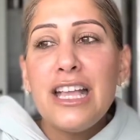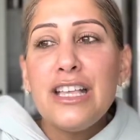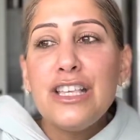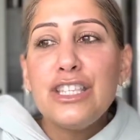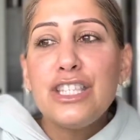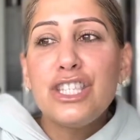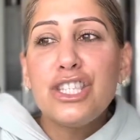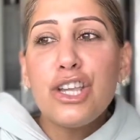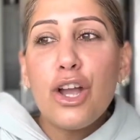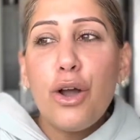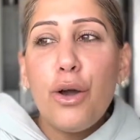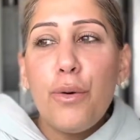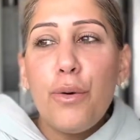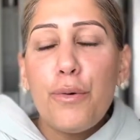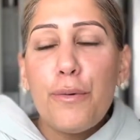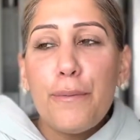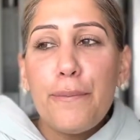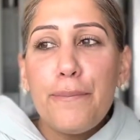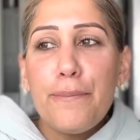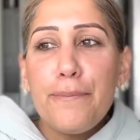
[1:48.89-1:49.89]

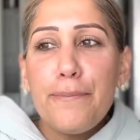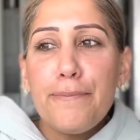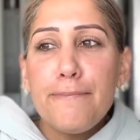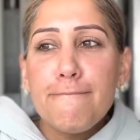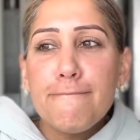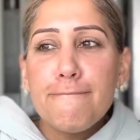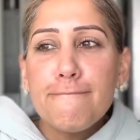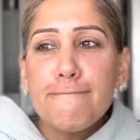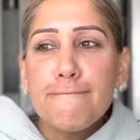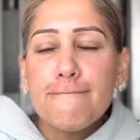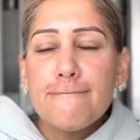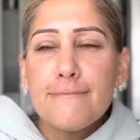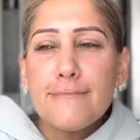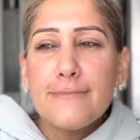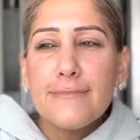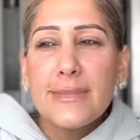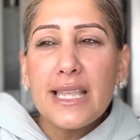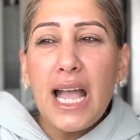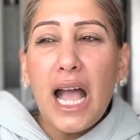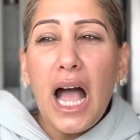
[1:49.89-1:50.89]
So
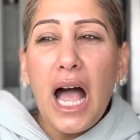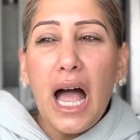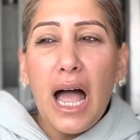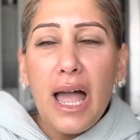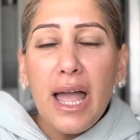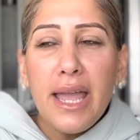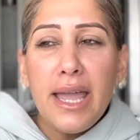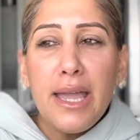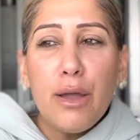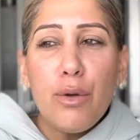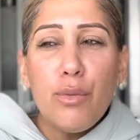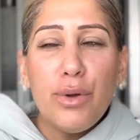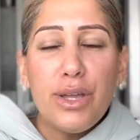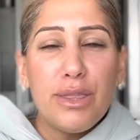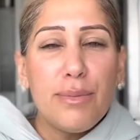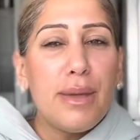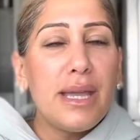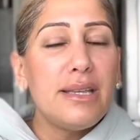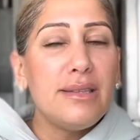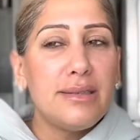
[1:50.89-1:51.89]
I, with
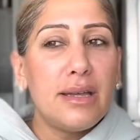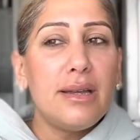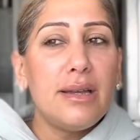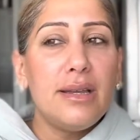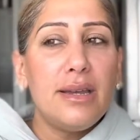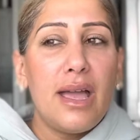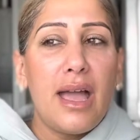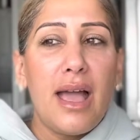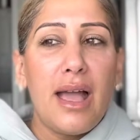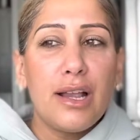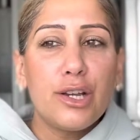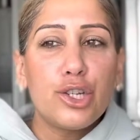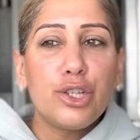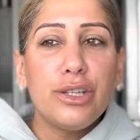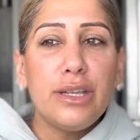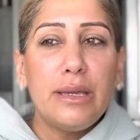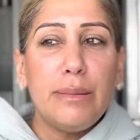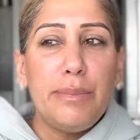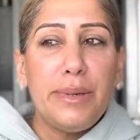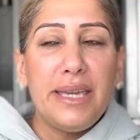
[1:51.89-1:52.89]
my son,
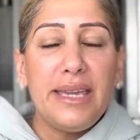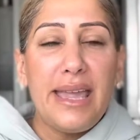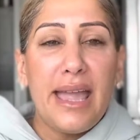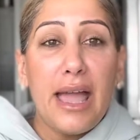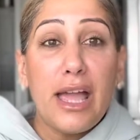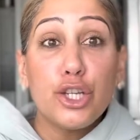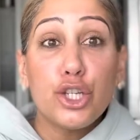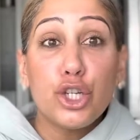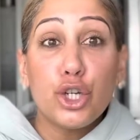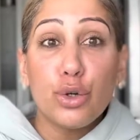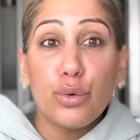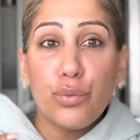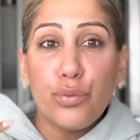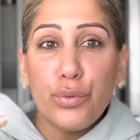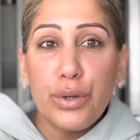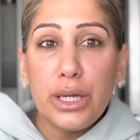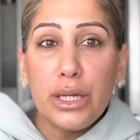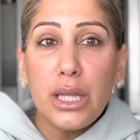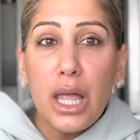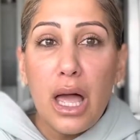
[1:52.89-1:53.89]
actually began to
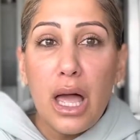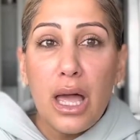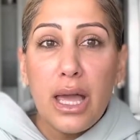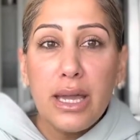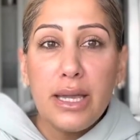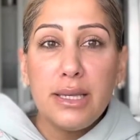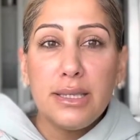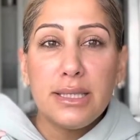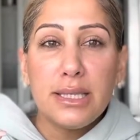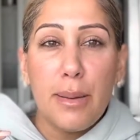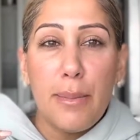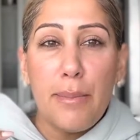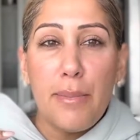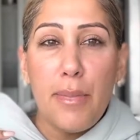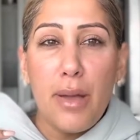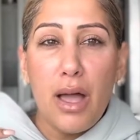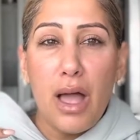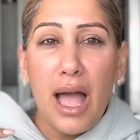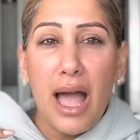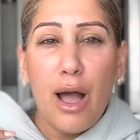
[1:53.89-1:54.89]
realize
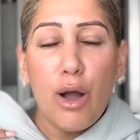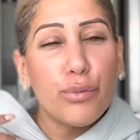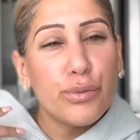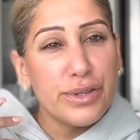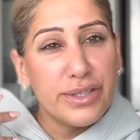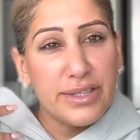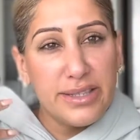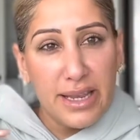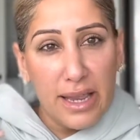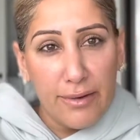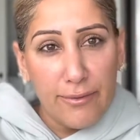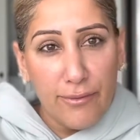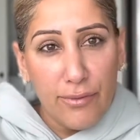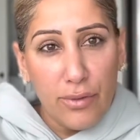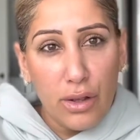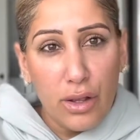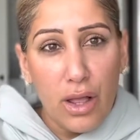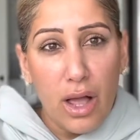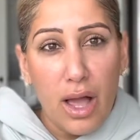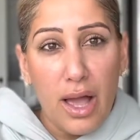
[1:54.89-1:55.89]
how
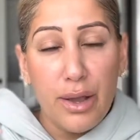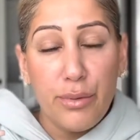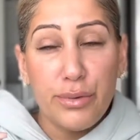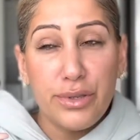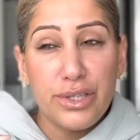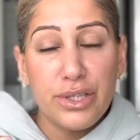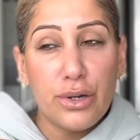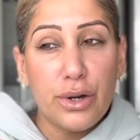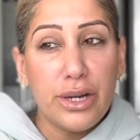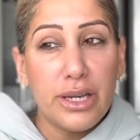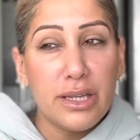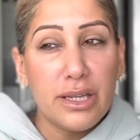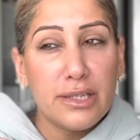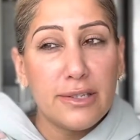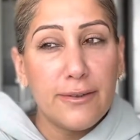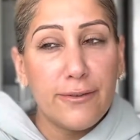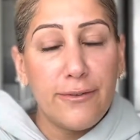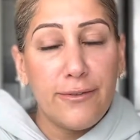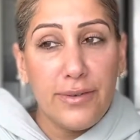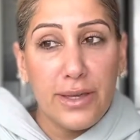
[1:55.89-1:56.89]
resentful I was starting
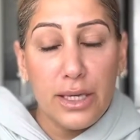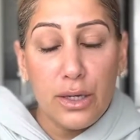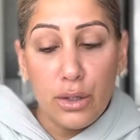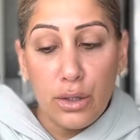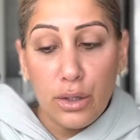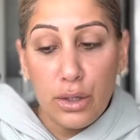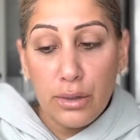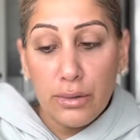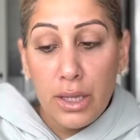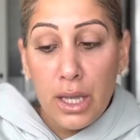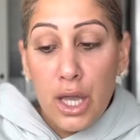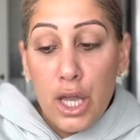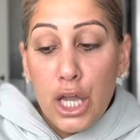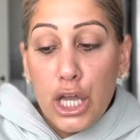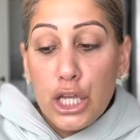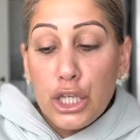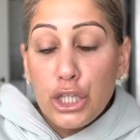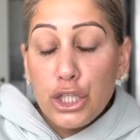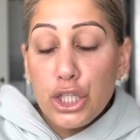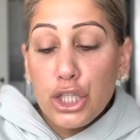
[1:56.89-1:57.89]
to feel.
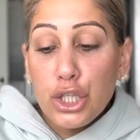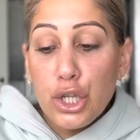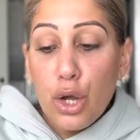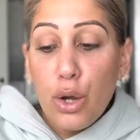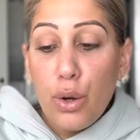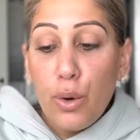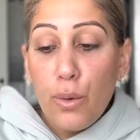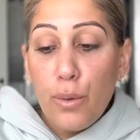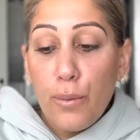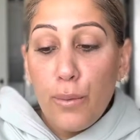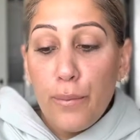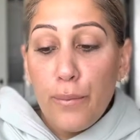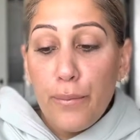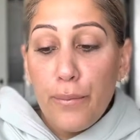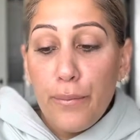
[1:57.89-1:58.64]
So